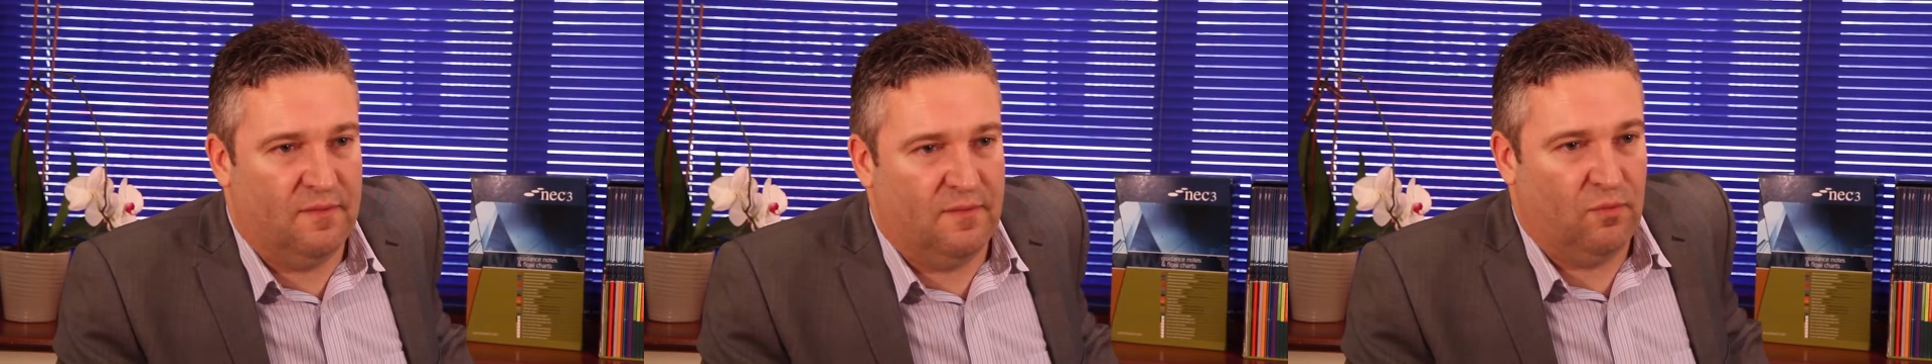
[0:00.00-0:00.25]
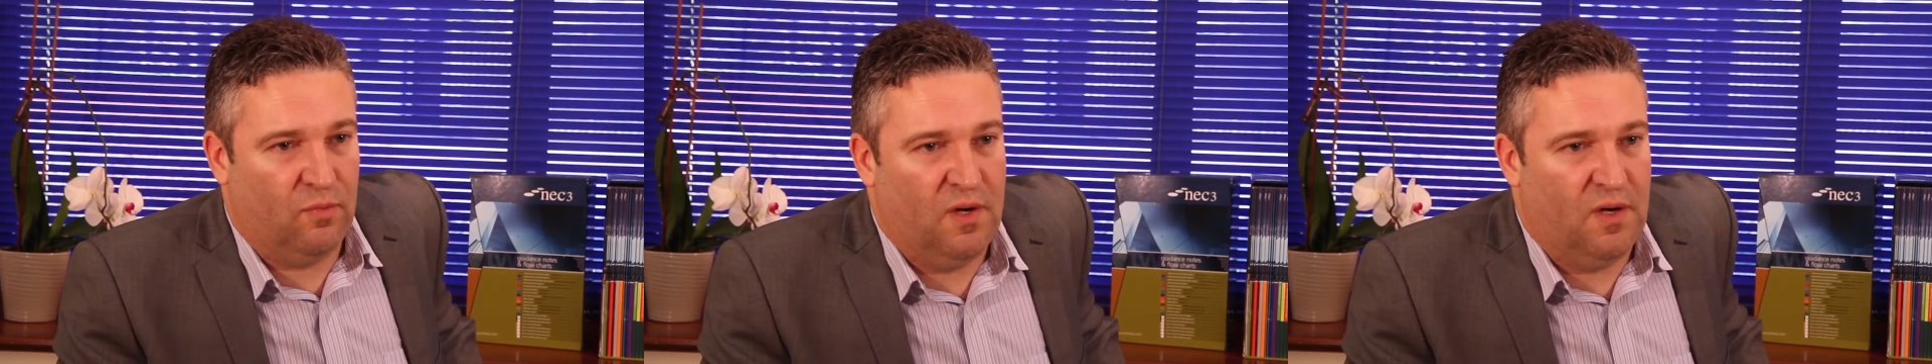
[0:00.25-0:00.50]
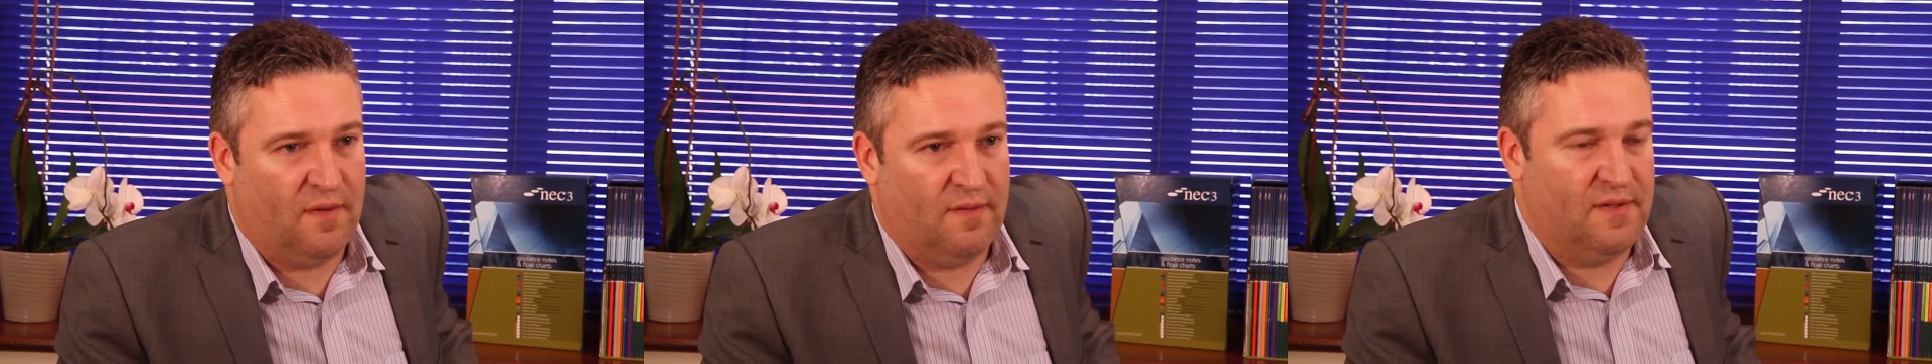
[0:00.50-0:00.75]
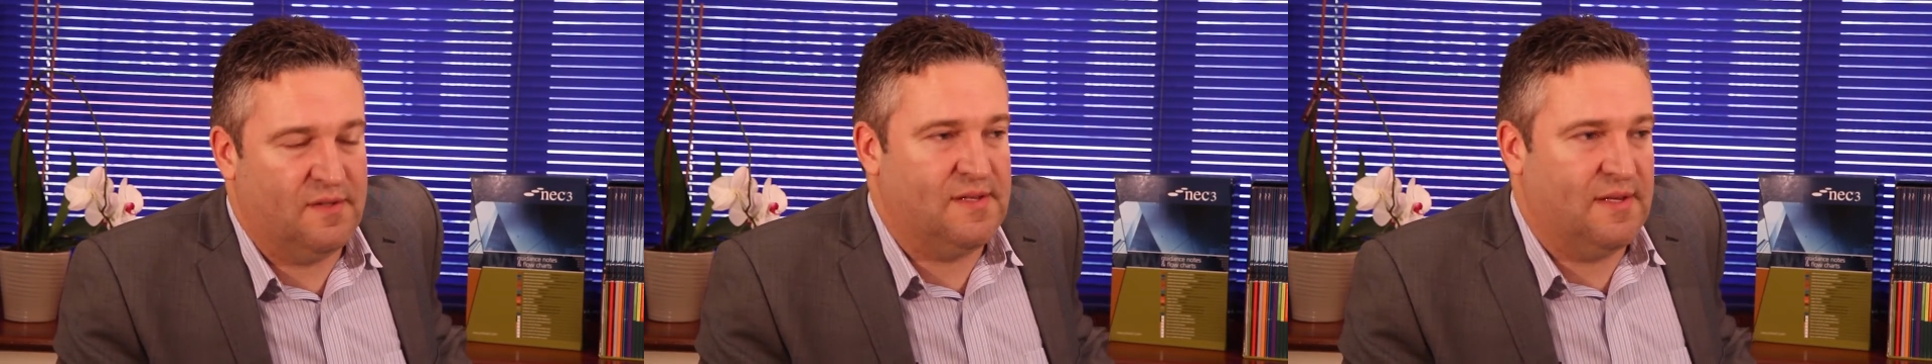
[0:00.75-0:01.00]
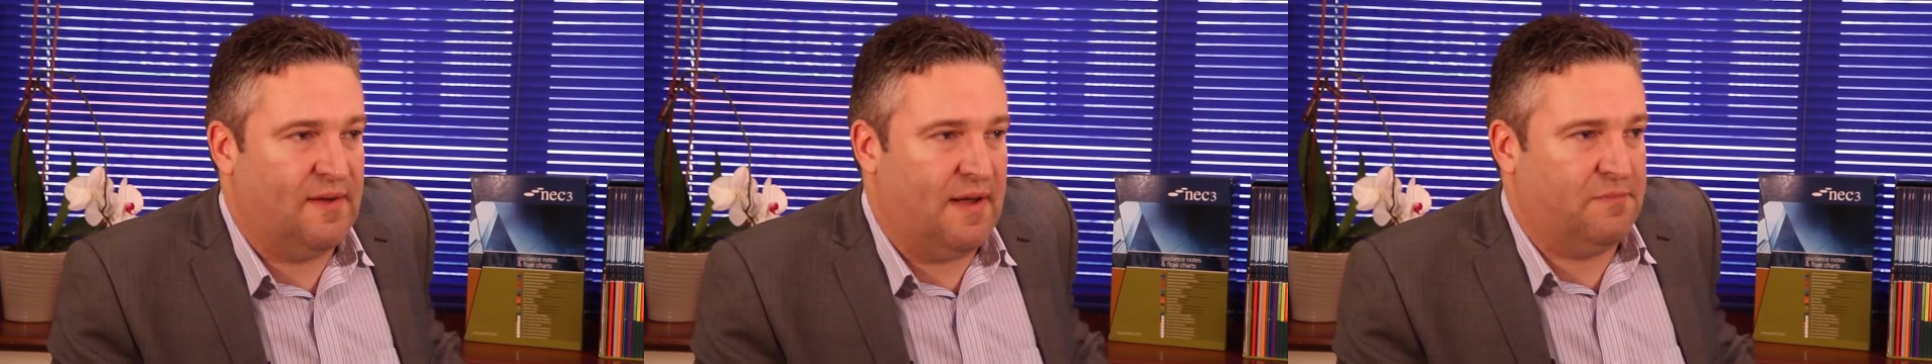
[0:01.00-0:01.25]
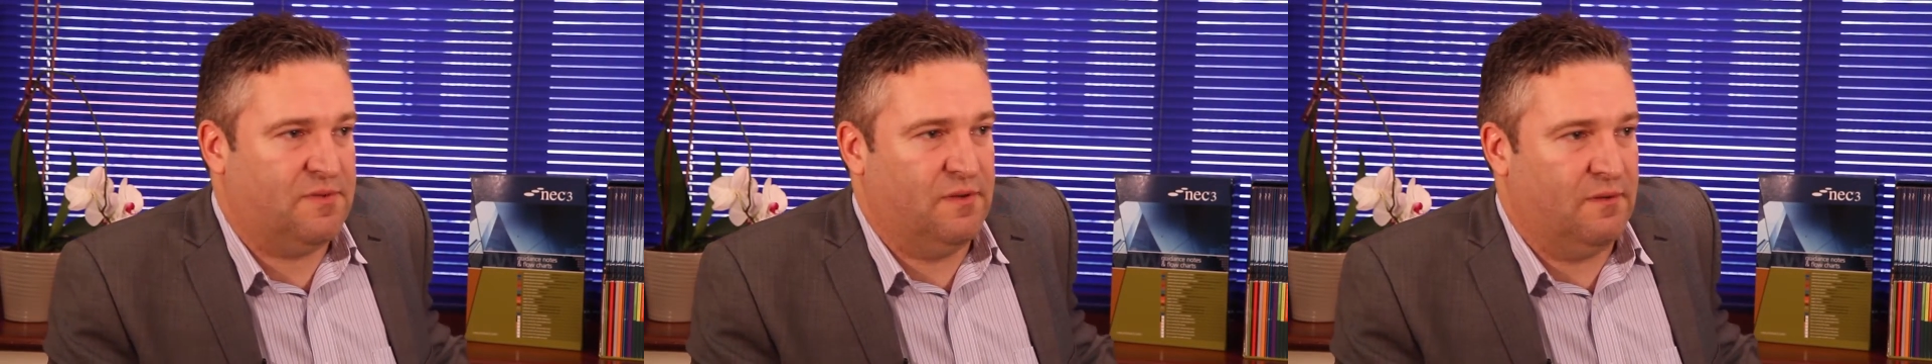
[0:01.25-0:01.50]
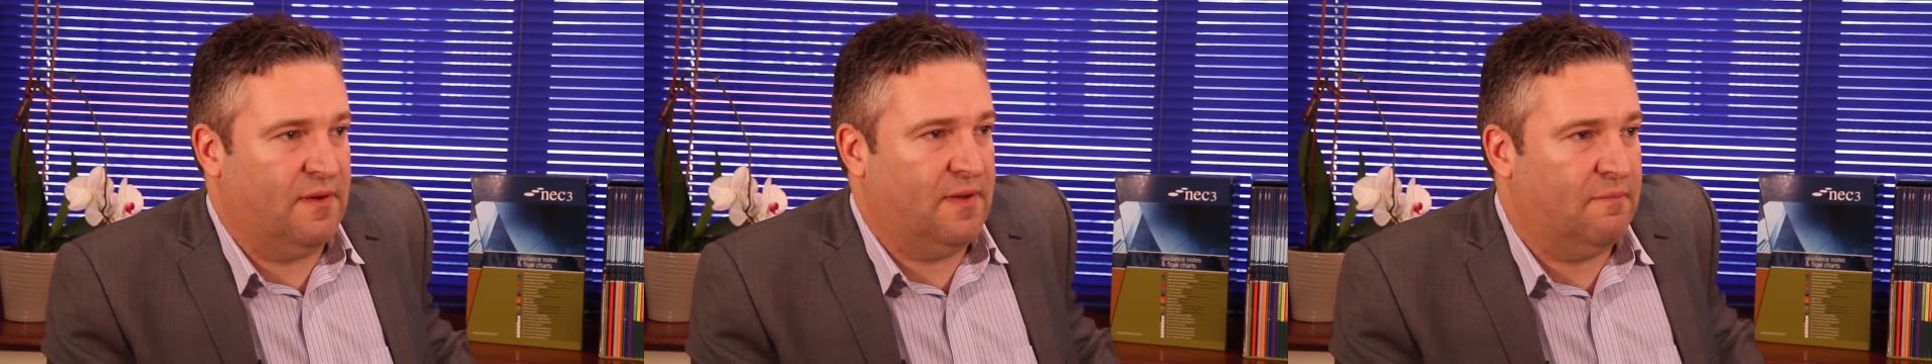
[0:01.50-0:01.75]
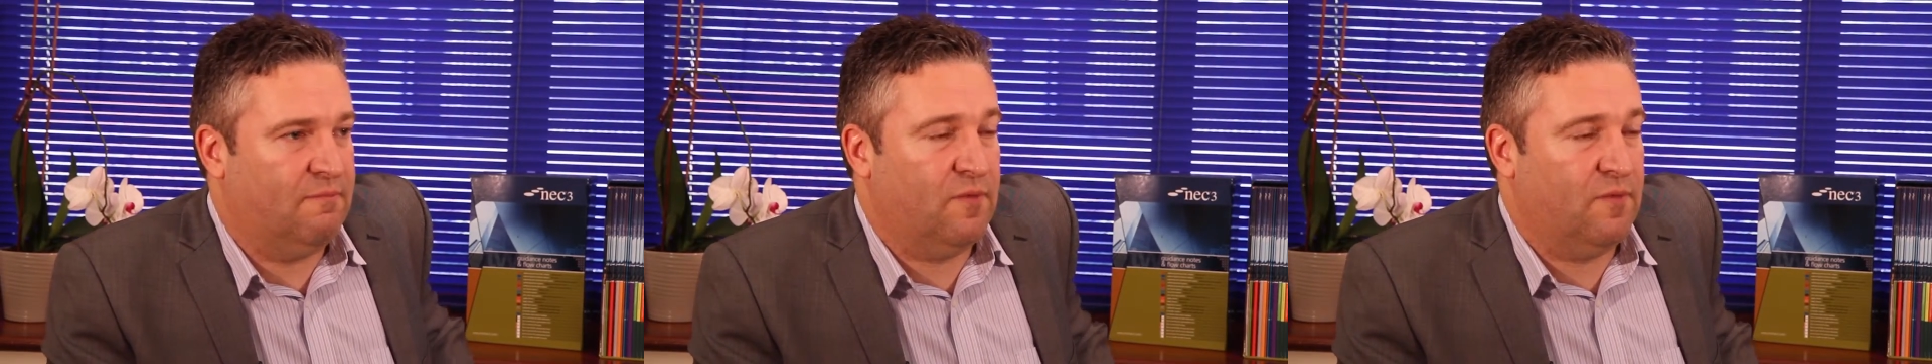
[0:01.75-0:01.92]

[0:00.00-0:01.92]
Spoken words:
the work that is absolutely